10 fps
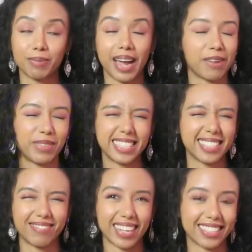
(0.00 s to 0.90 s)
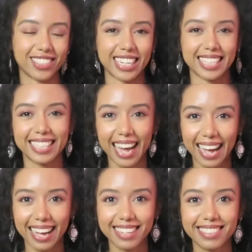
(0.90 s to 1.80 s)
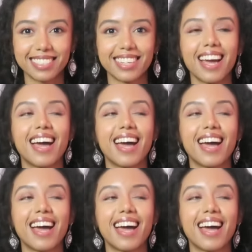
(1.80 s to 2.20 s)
my amazing mentor Dash,